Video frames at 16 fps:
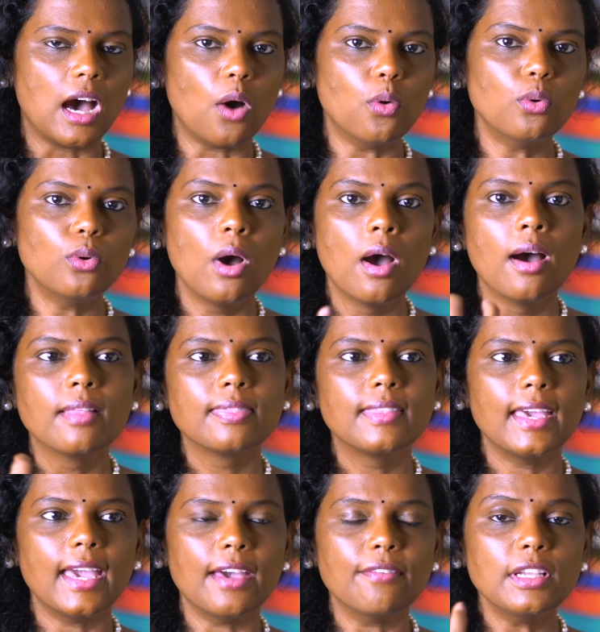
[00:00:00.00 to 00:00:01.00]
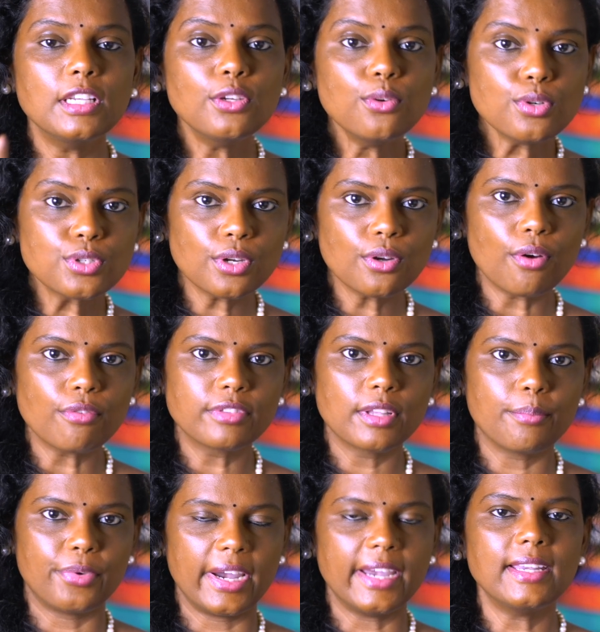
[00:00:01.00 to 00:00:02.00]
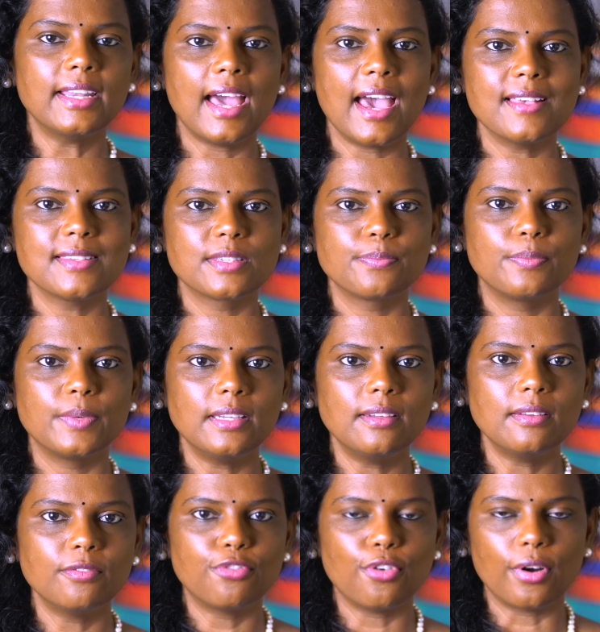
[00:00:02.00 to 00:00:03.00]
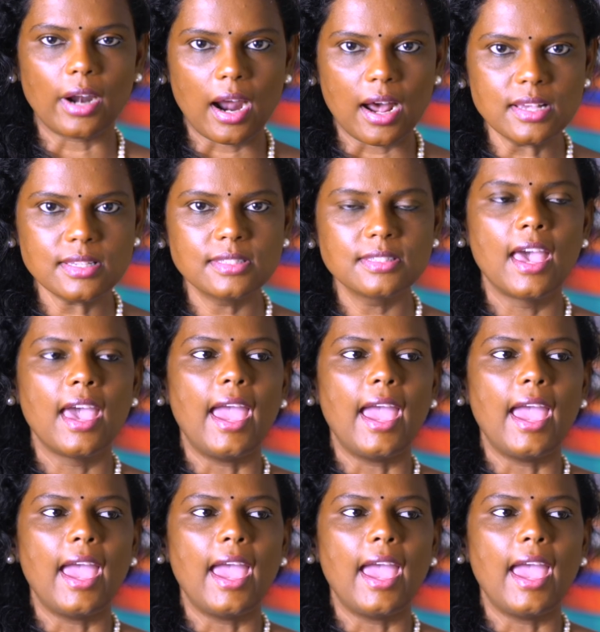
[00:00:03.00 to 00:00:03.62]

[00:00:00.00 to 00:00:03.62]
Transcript: how the evolution of the brain has been for us